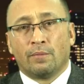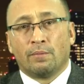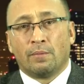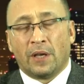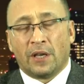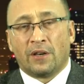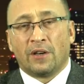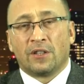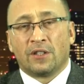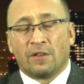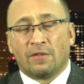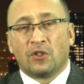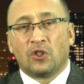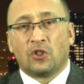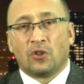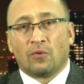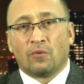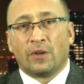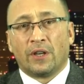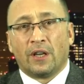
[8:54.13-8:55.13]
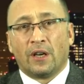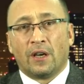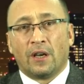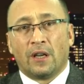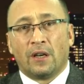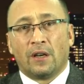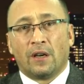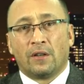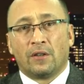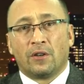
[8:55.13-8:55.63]
because of Sharia
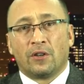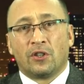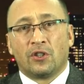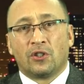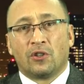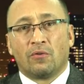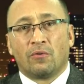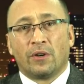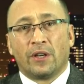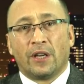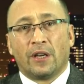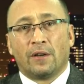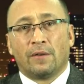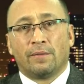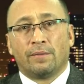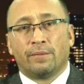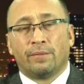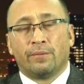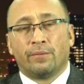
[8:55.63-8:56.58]
and under Sharia.